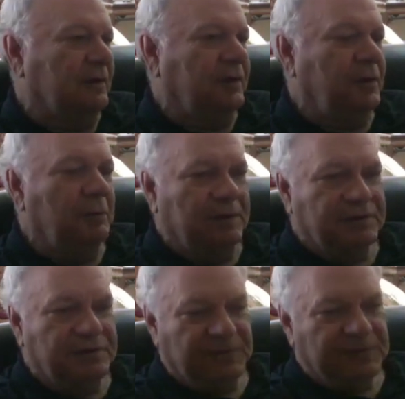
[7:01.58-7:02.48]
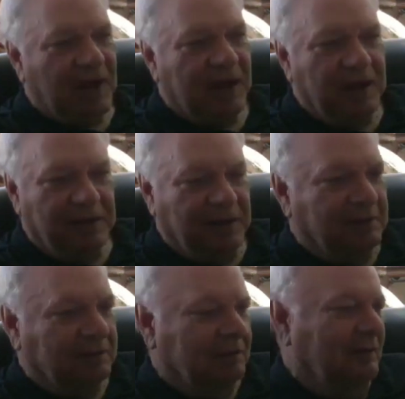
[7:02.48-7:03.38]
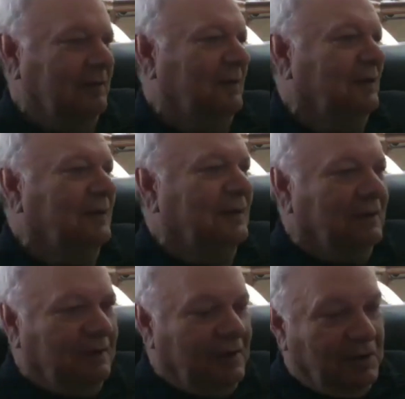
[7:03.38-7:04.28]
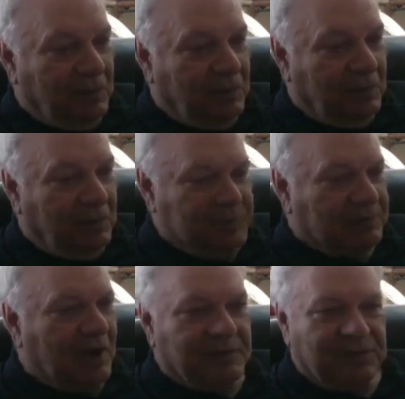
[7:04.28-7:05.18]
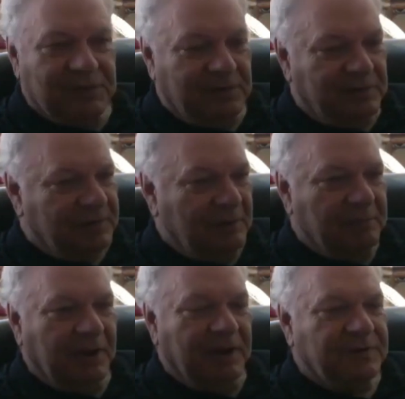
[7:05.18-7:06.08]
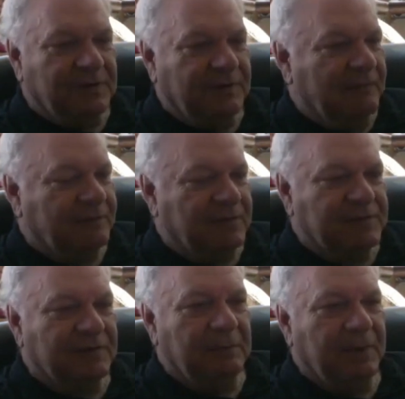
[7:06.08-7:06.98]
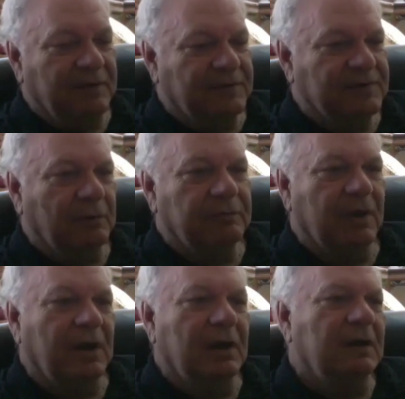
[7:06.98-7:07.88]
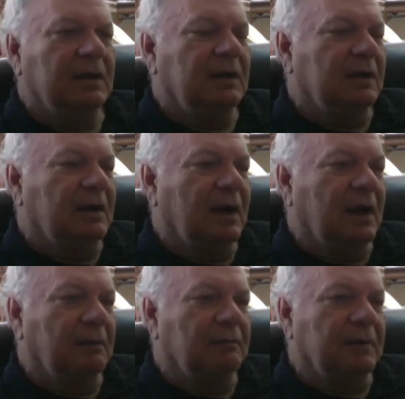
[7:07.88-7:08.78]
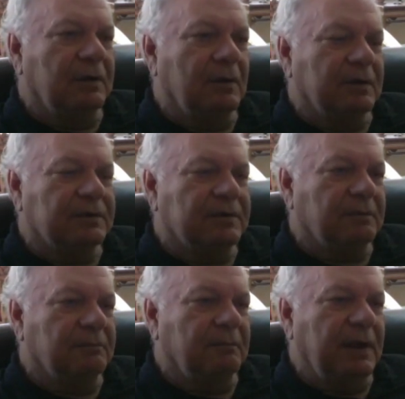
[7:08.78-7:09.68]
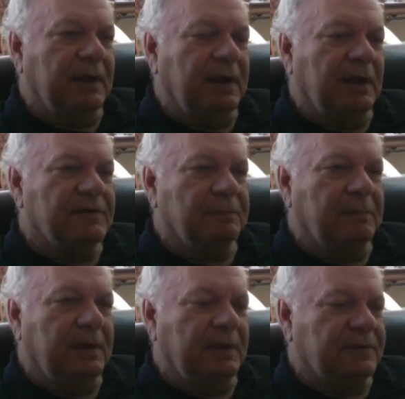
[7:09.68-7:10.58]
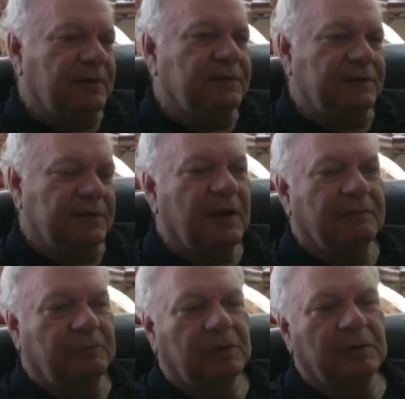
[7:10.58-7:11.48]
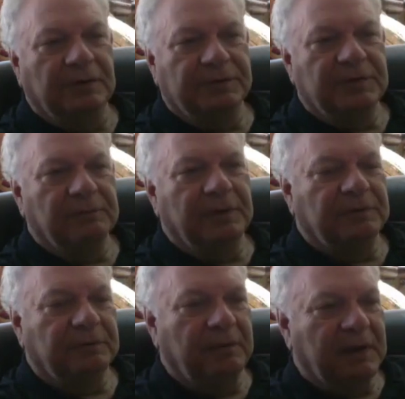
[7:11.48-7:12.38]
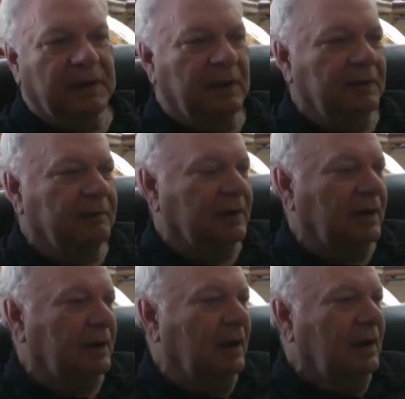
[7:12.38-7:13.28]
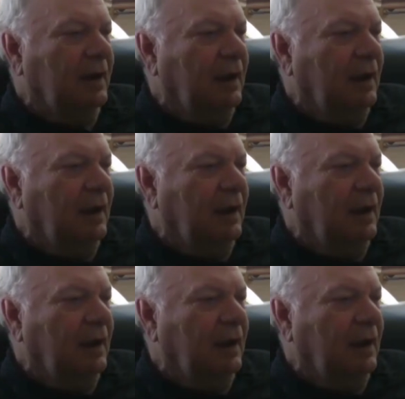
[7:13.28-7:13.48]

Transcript: the Humanist Society in, you know, Wisconsin or someplace, and they have to sleep on the sofa um, in order to make ends meet. It's a, it's a tough world to to get a living in.